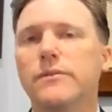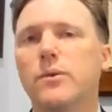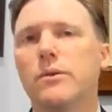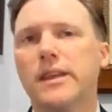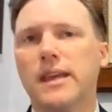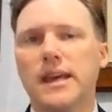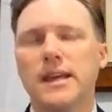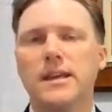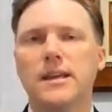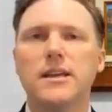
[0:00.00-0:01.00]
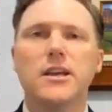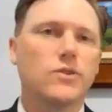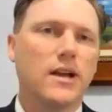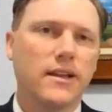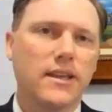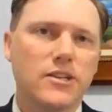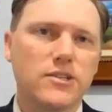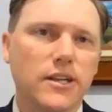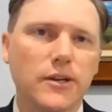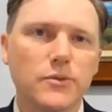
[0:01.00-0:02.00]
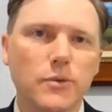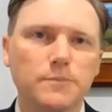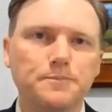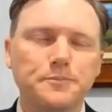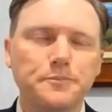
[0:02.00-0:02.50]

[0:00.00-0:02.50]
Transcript: 401k and your allocation there as well.